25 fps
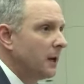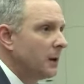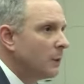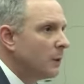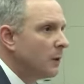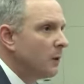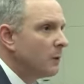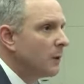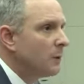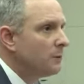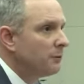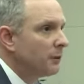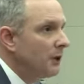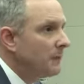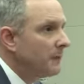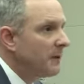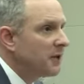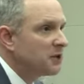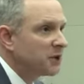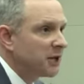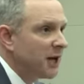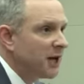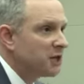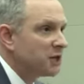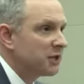we, we'd really be
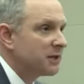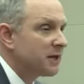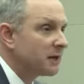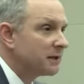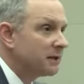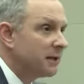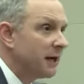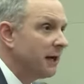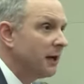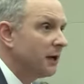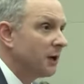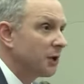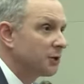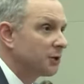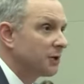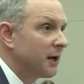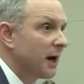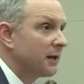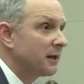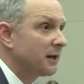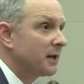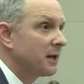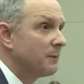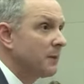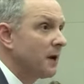chasing our tail
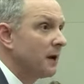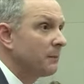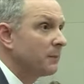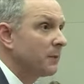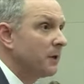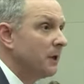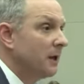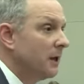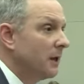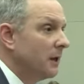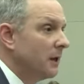trying to come up